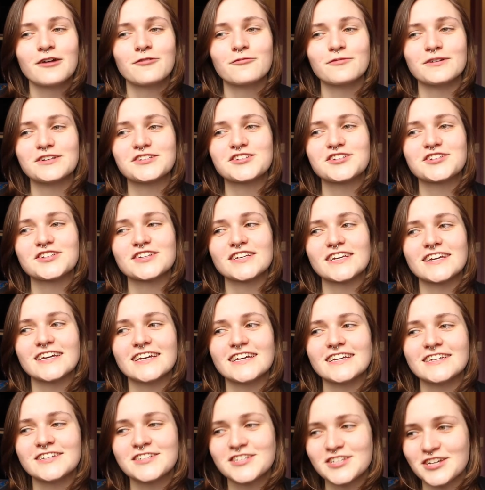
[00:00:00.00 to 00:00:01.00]
which
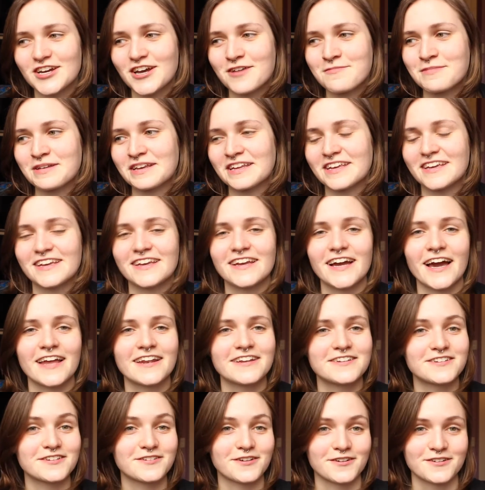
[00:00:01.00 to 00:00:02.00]
in Germany, I
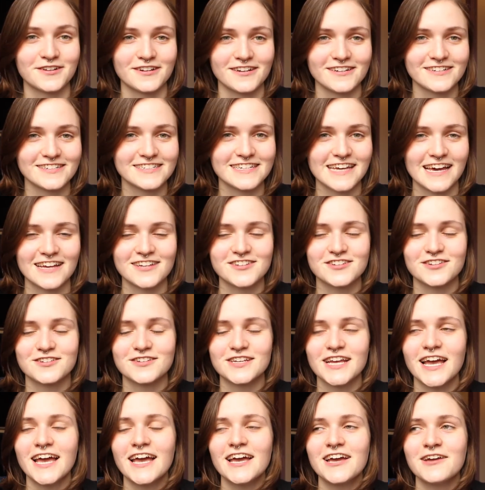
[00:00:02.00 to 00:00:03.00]
need to go on a little
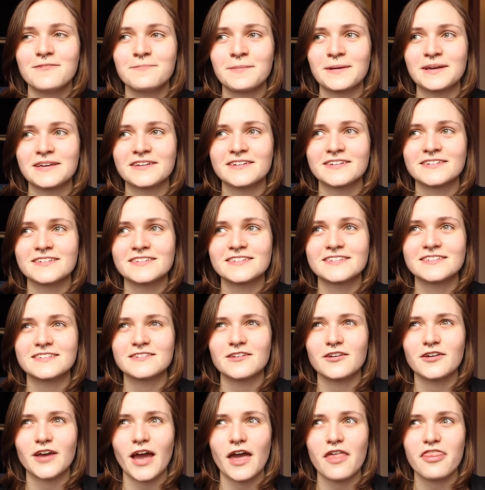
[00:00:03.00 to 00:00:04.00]
tangent,
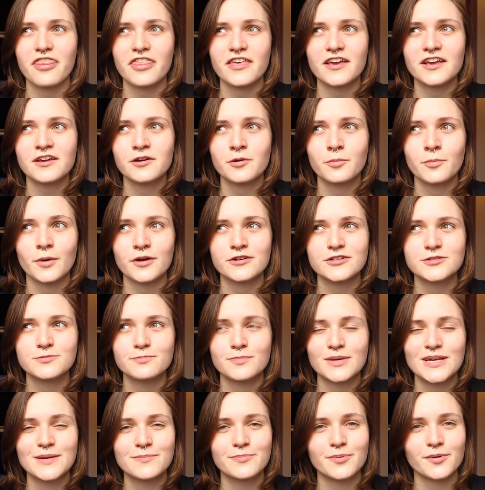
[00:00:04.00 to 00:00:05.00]
because I think
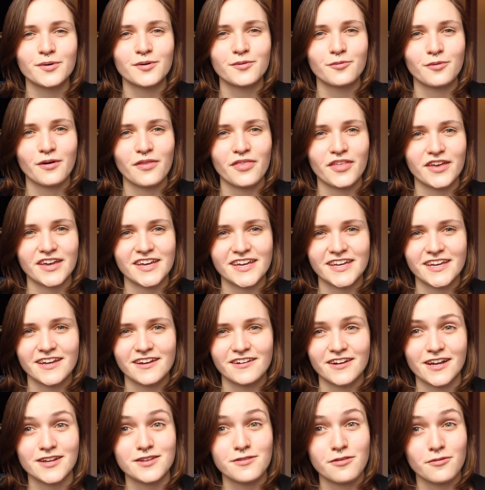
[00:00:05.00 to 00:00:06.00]
most people, when they
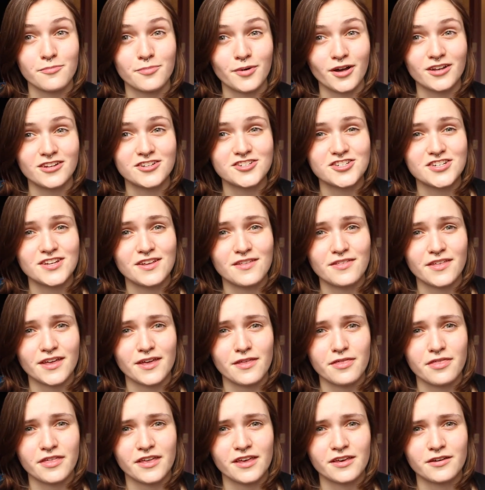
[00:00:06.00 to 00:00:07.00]
hear anthropology,
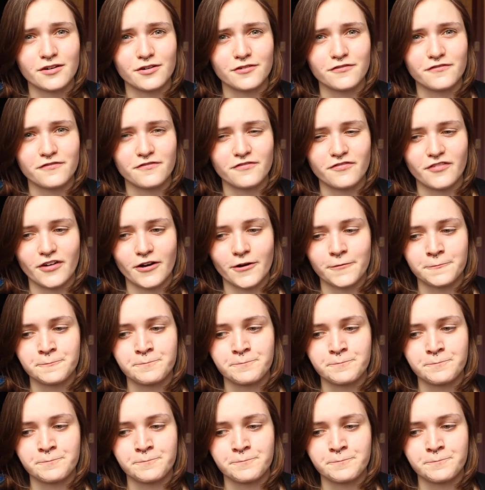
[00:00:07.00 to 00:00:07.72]
they think of